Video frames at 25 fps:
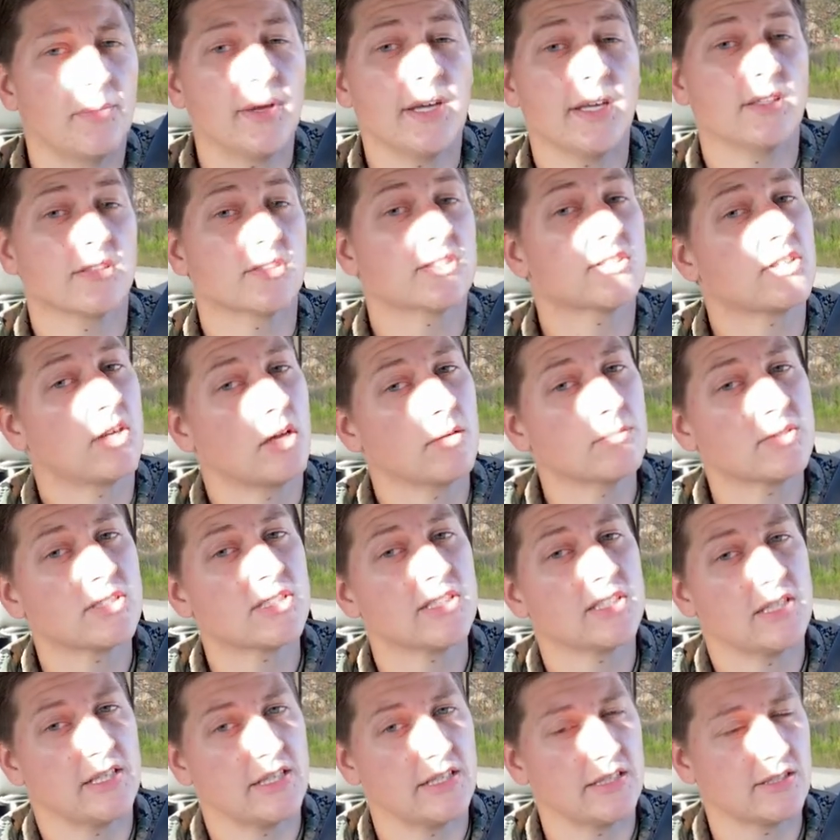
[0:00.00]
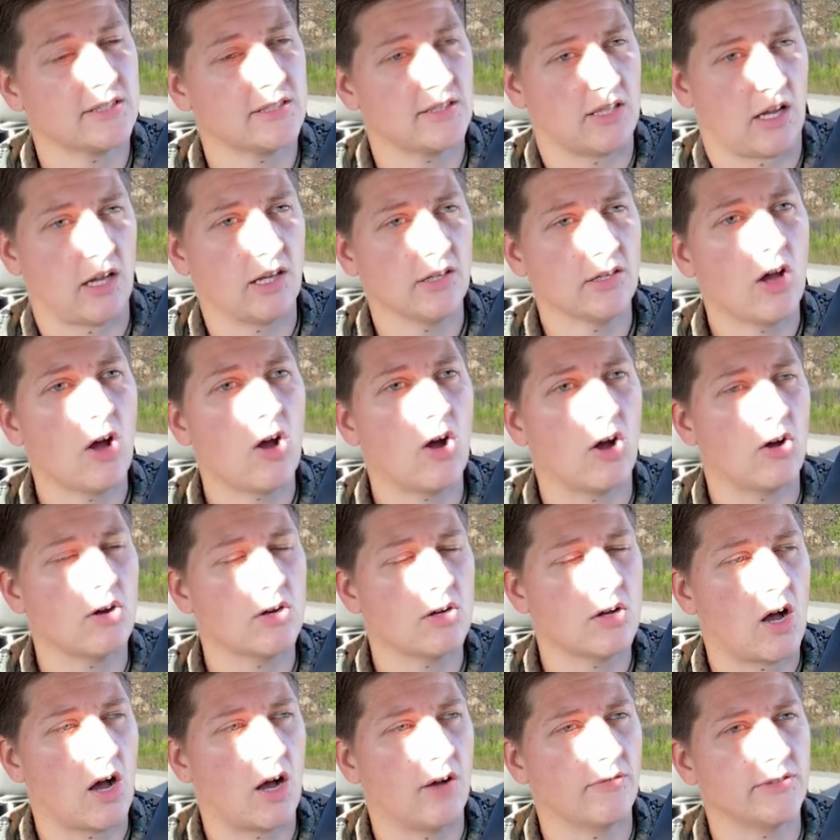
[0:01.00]
In some cities, not
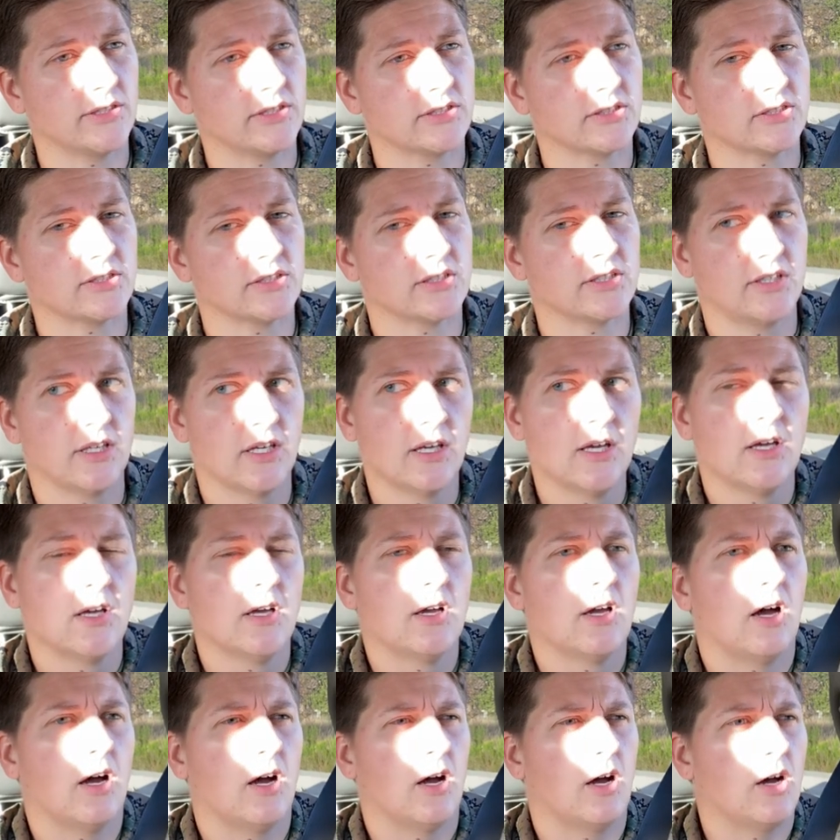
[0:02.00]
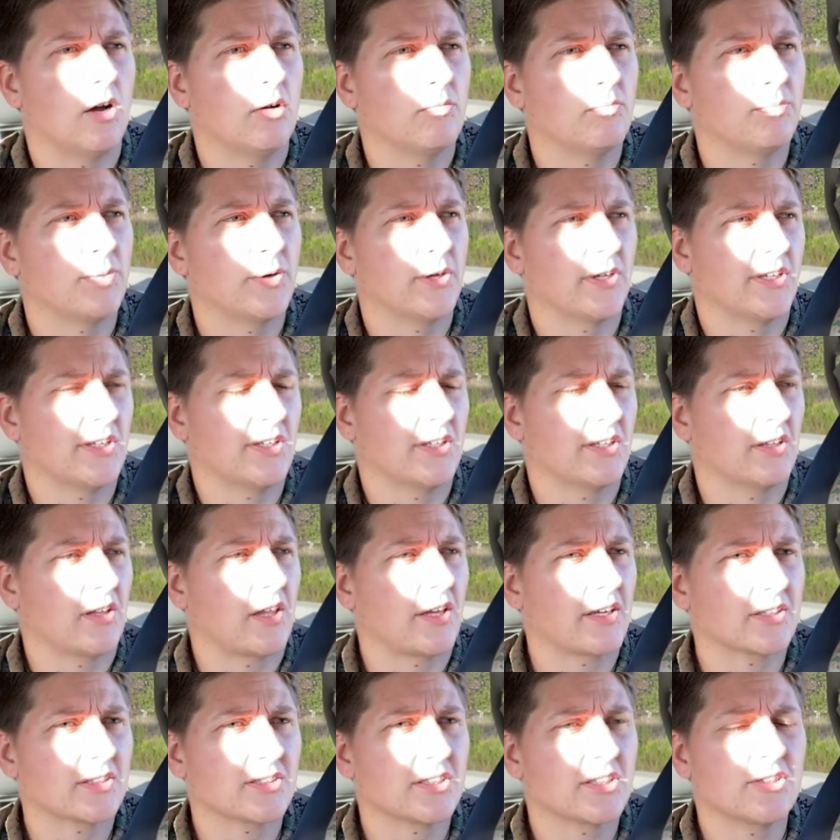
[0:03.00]
all, obviously, but getting
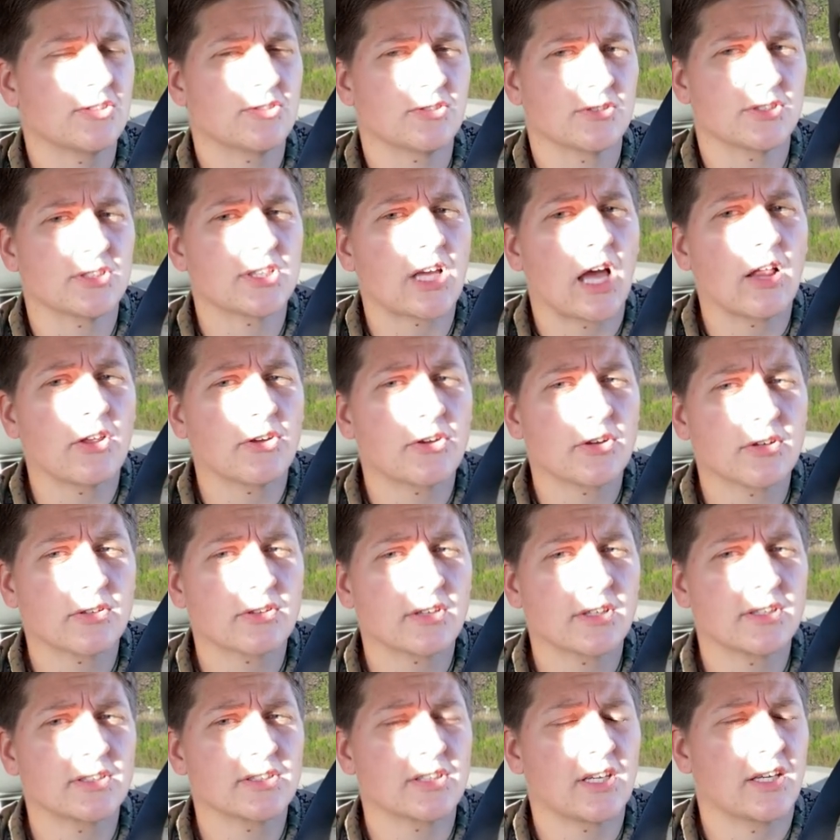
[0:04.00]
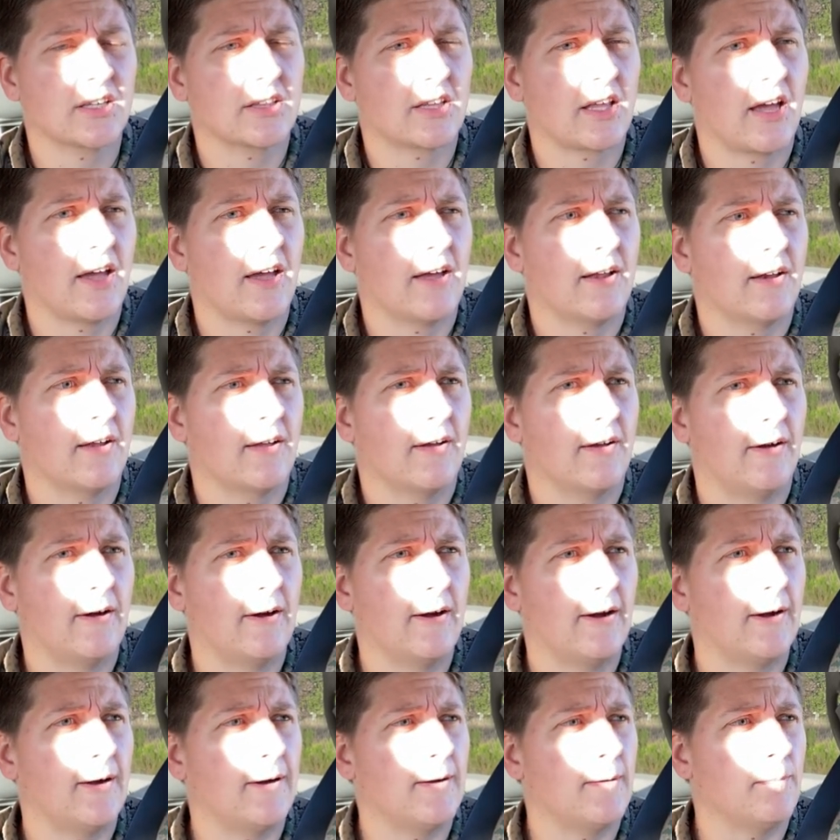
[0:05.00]
like a teacher's salary or things like that,
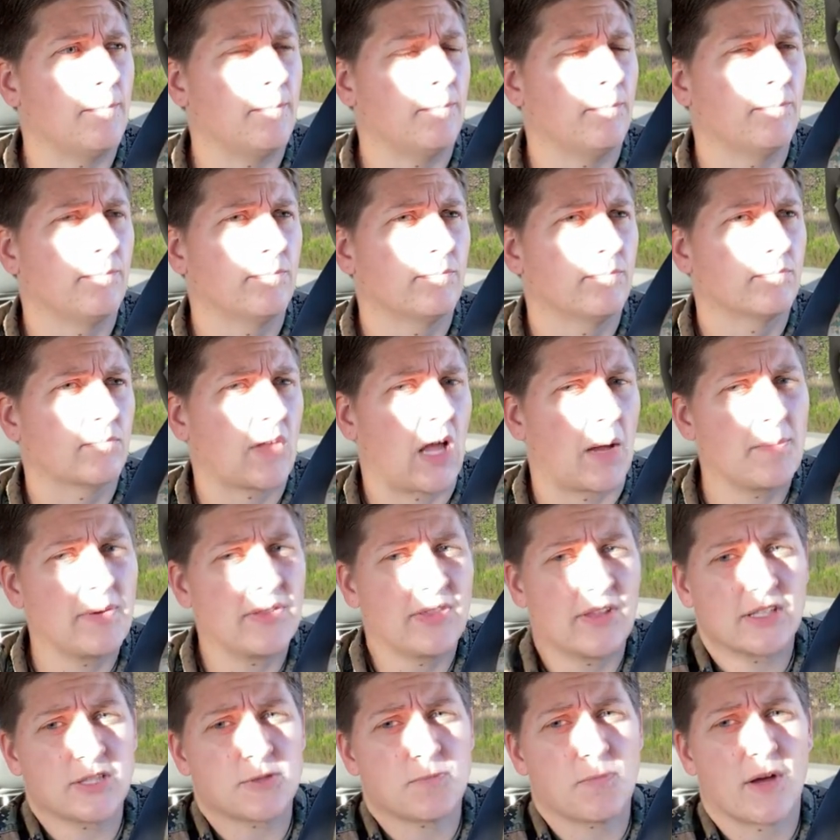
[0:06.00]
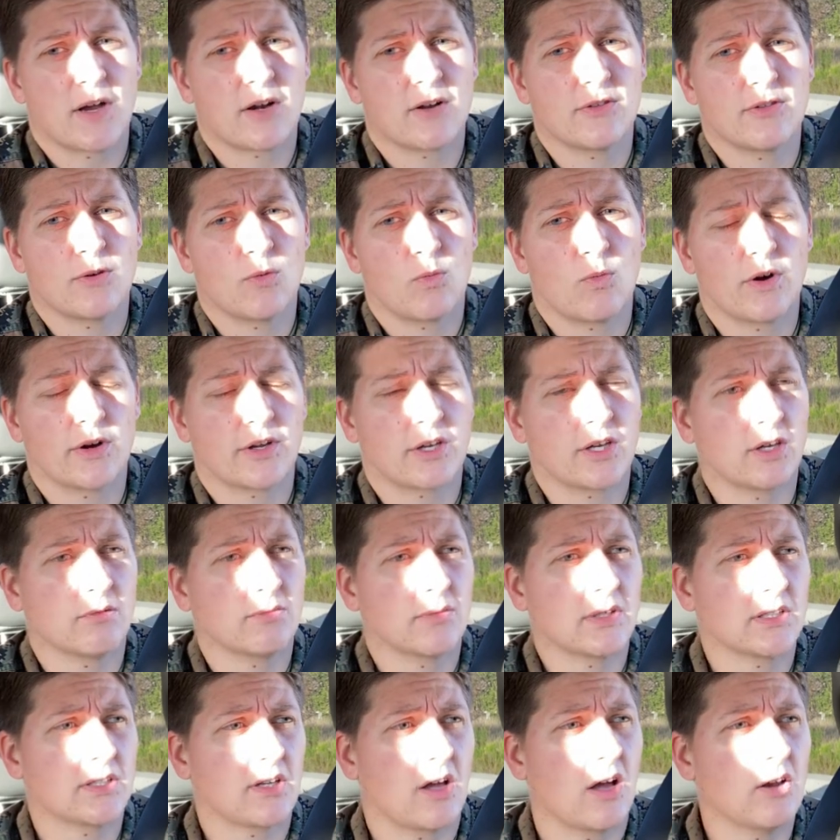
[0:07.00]
I mean, that's better than working at
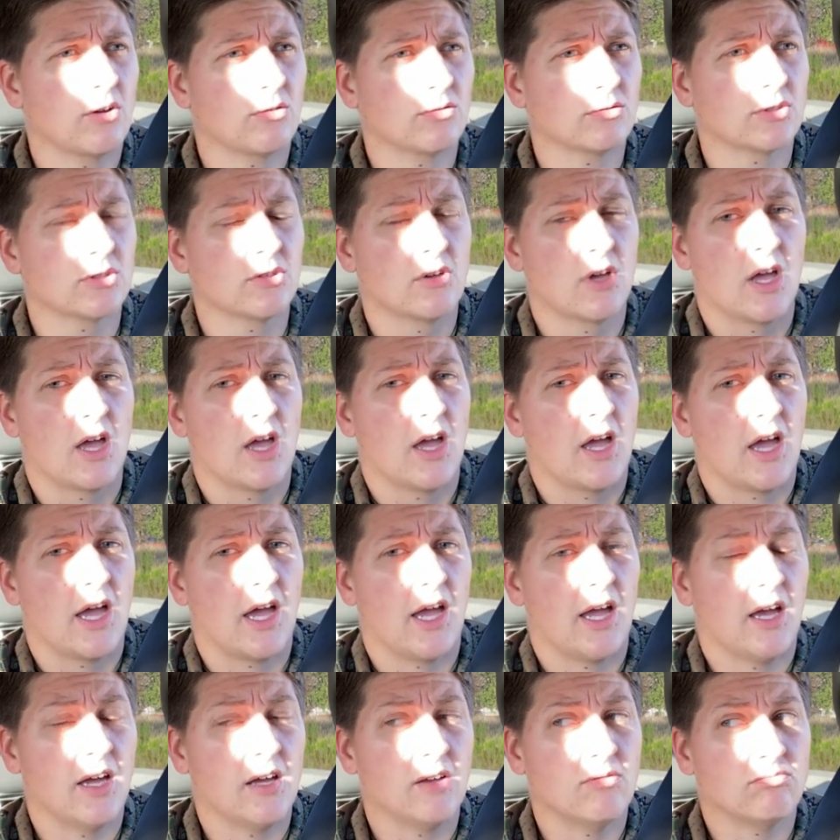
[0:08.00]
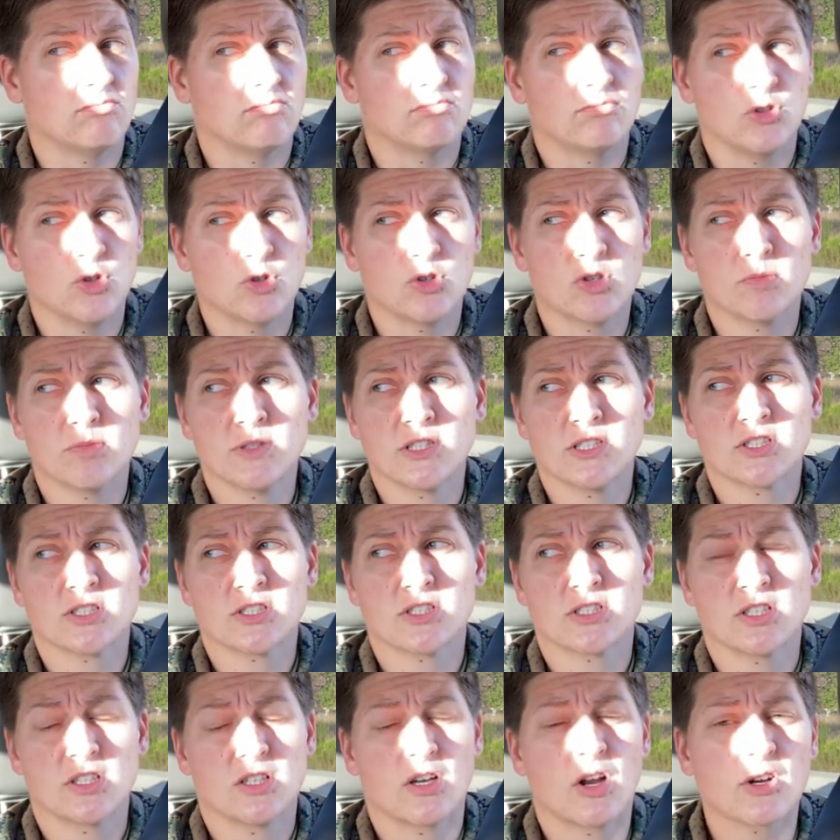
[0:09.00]
McDonald's, and you could be
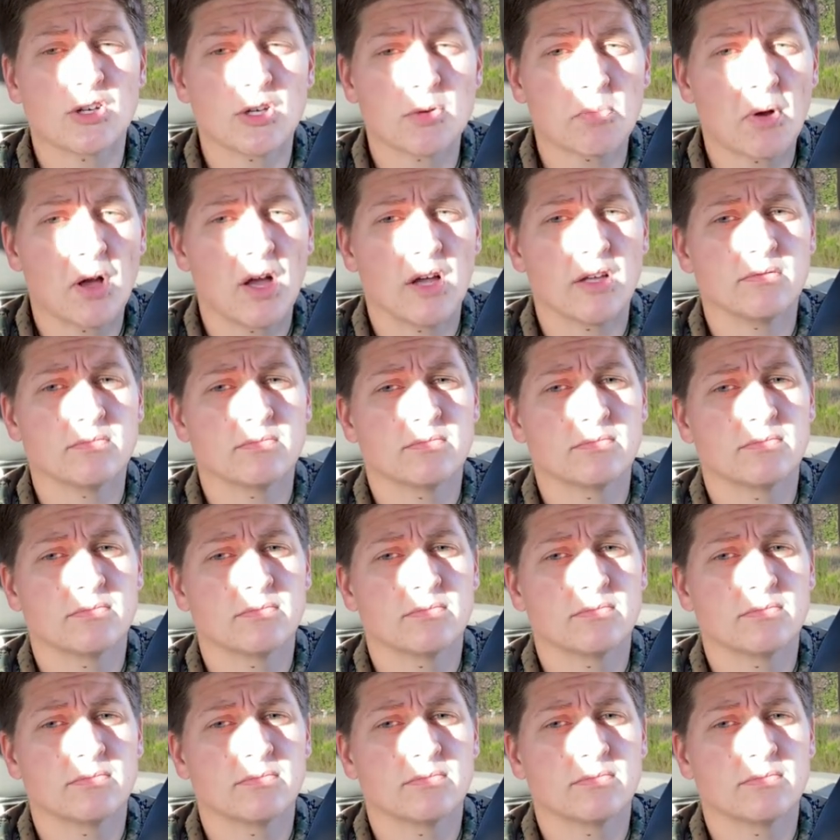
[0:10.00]
just sitting on your butt.